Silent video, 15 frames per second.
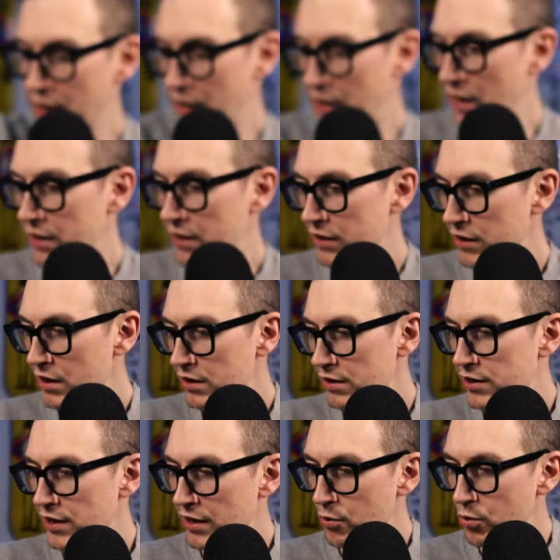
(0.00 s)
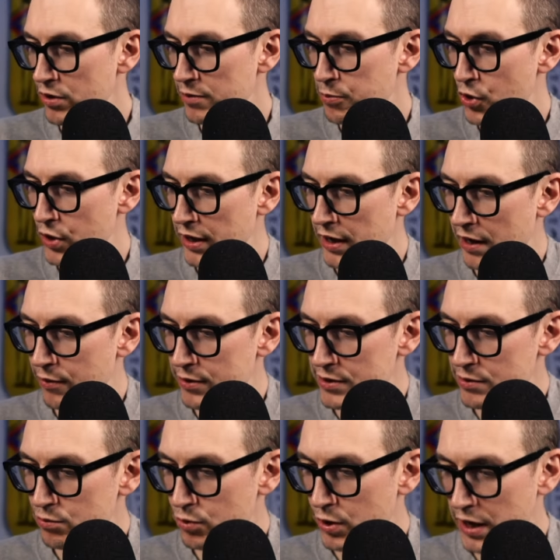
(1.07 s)
And the other thing I want to point out
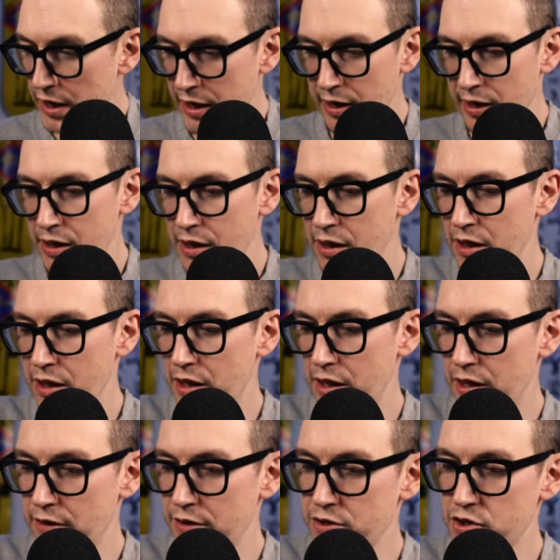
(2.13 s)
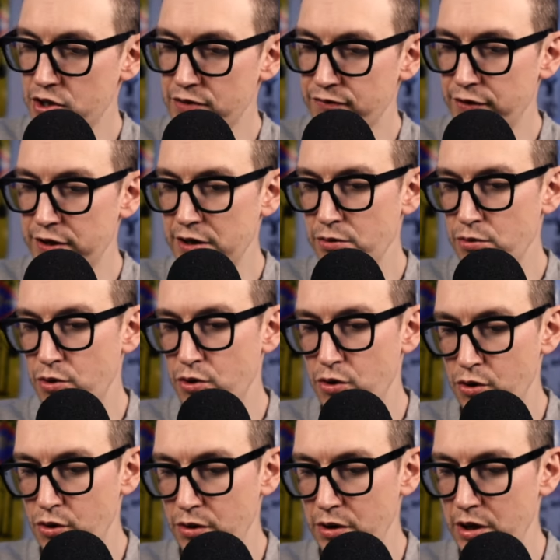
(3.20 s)
as well, just for you
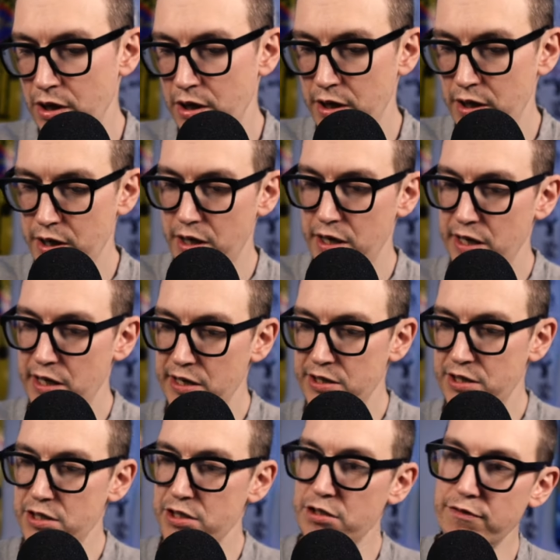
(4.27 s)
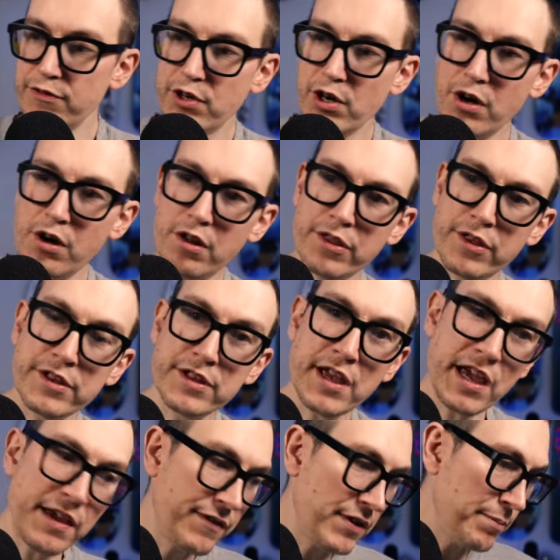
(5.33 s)
all, is you've got the
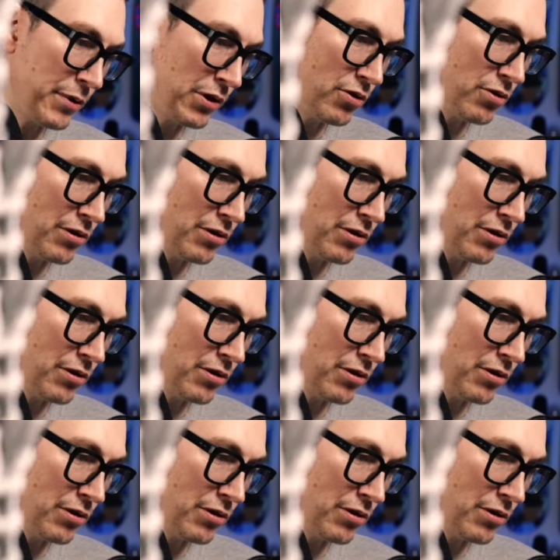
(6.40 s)
navy blue